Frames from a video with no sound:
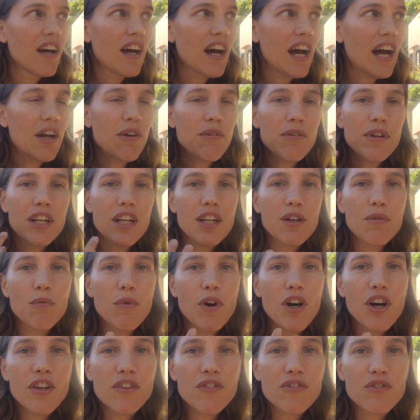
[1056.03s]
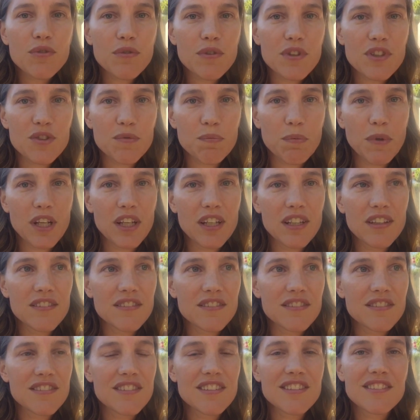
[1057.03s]
I really want to
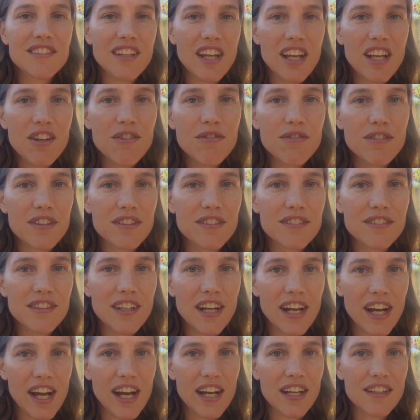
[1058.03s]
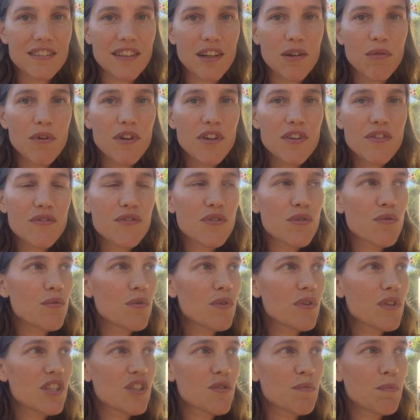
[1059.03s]
experience the sacred act. I want
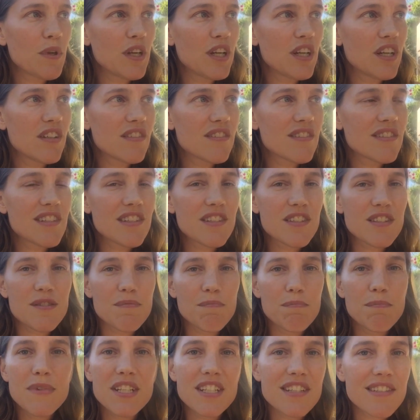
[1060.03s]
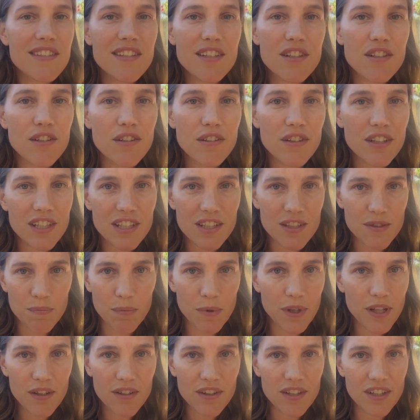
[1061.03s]
to experience this mystical
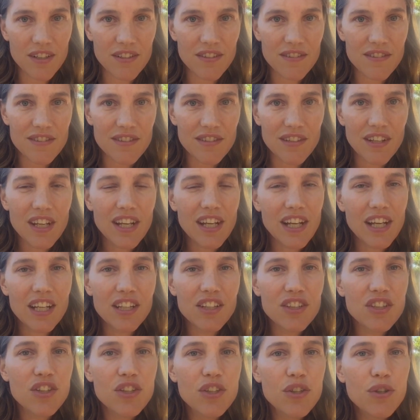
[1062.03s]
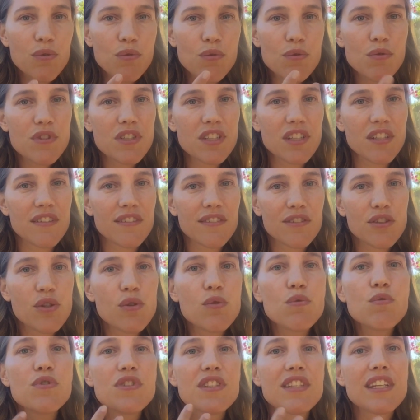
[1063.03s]
experience. And use
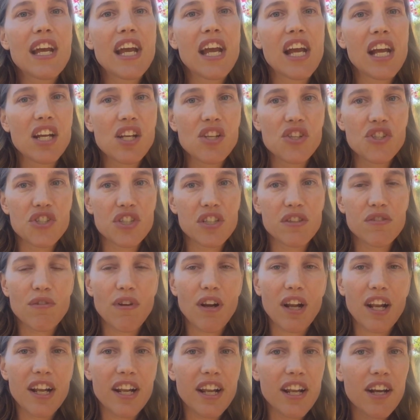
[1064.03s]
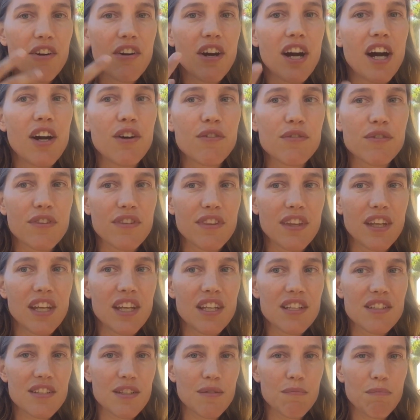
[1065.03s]
the energy to clear out
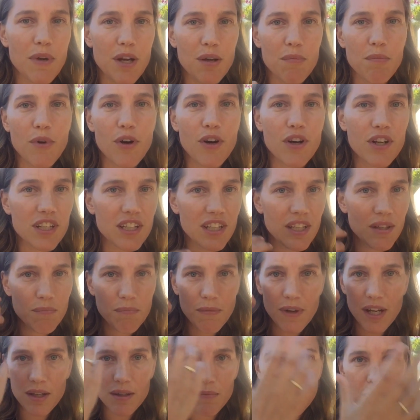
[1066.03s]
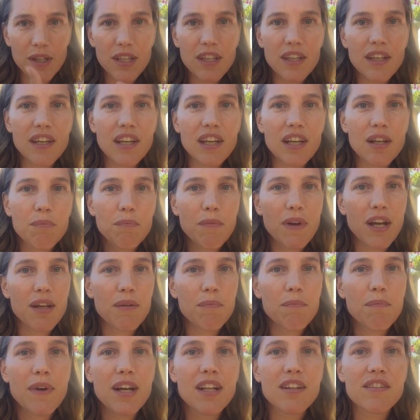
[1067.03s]
things in my body and my being, and
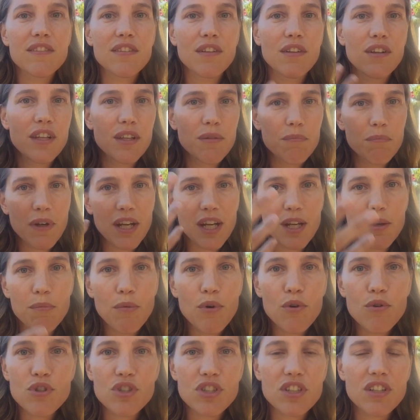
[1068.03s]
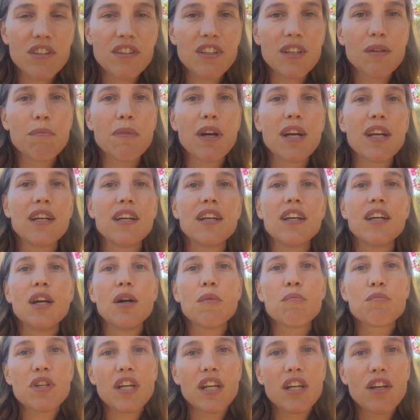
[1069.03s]
my mental and my emotional and my
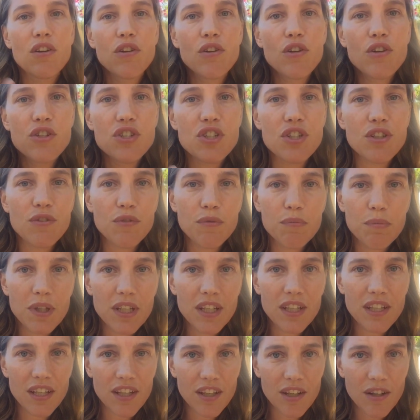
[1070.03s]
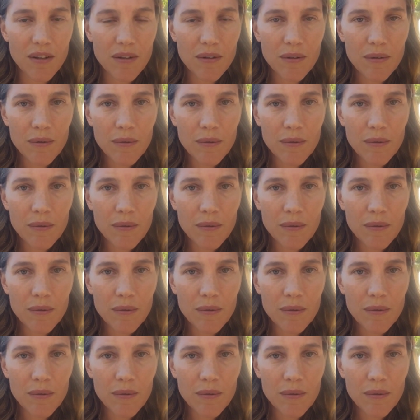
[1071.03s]
psychological being.